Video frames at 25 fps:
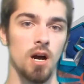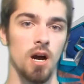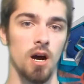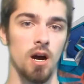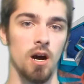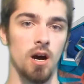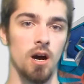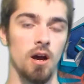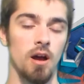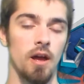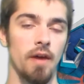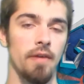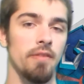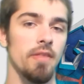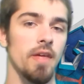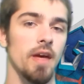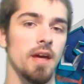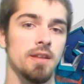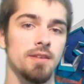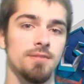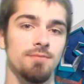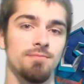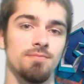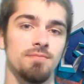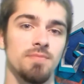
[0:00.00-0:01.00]
And
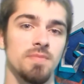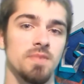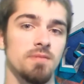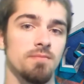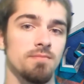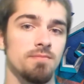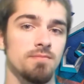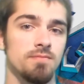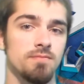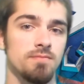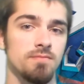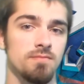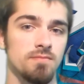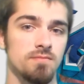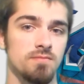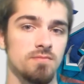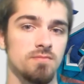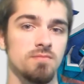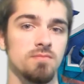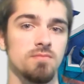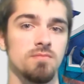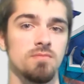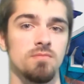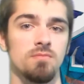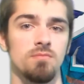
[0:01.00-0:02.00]
then
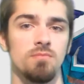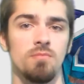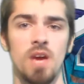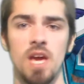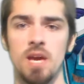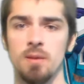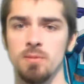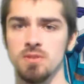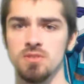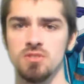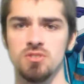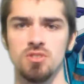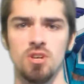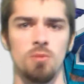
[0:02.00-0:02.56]
maybe